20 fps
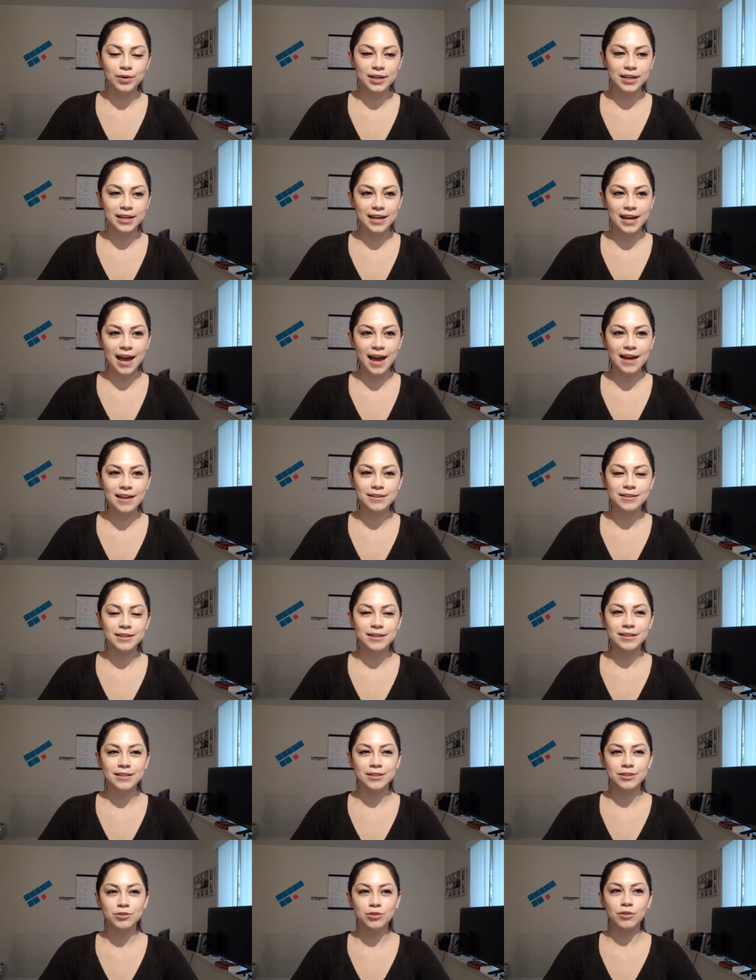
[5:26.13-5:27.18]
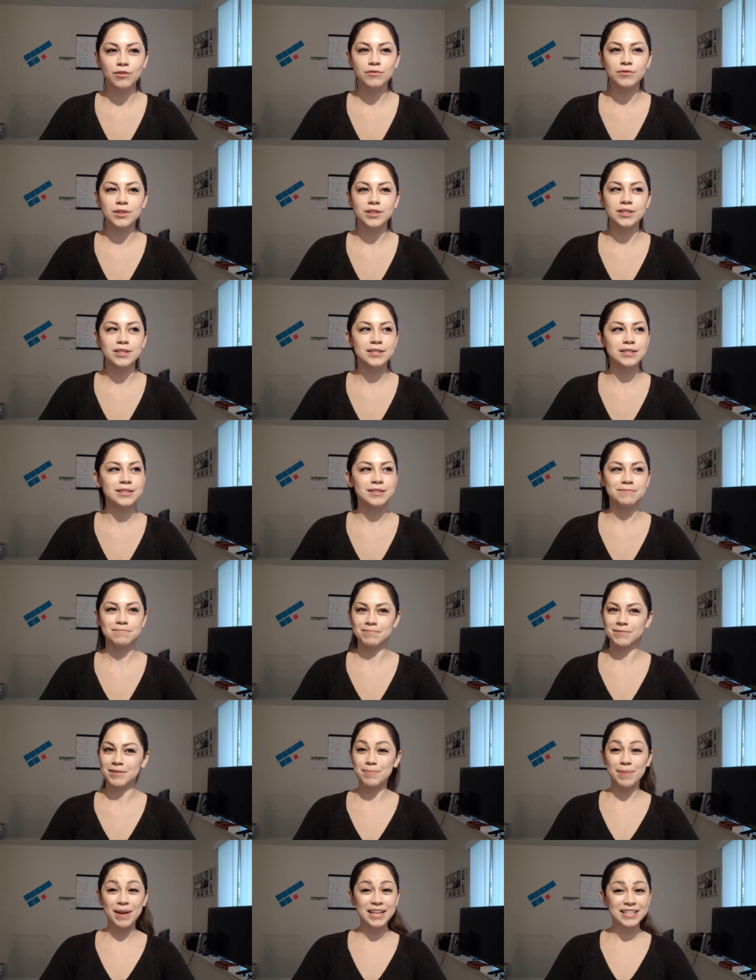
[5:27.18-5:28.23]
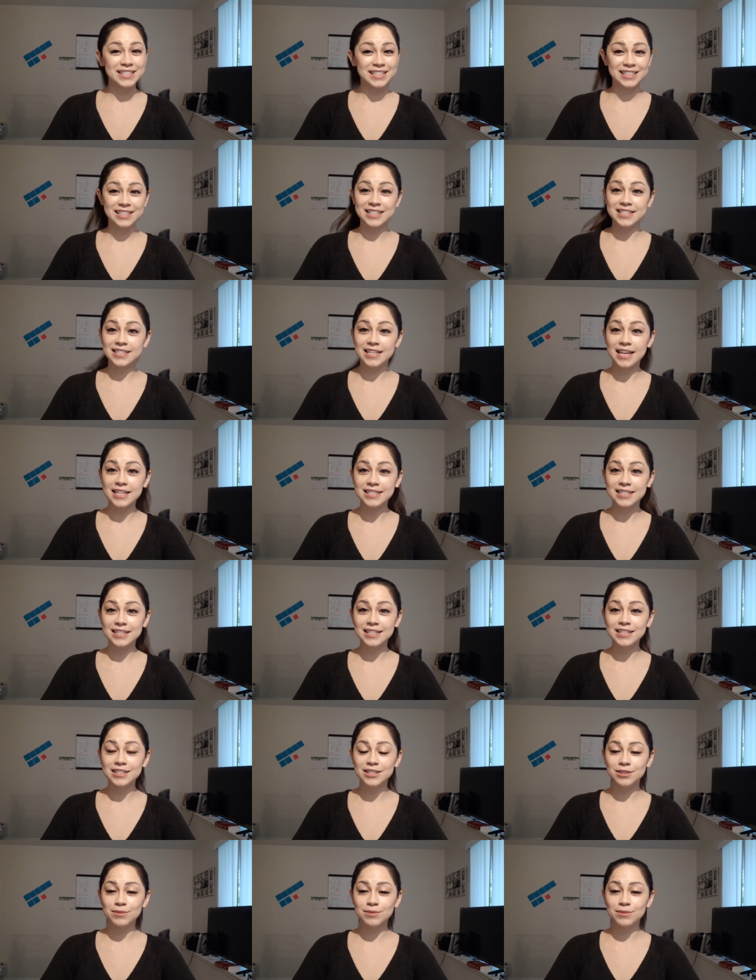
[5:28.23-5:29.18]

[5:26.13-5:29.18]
get sort of just the basic necessities,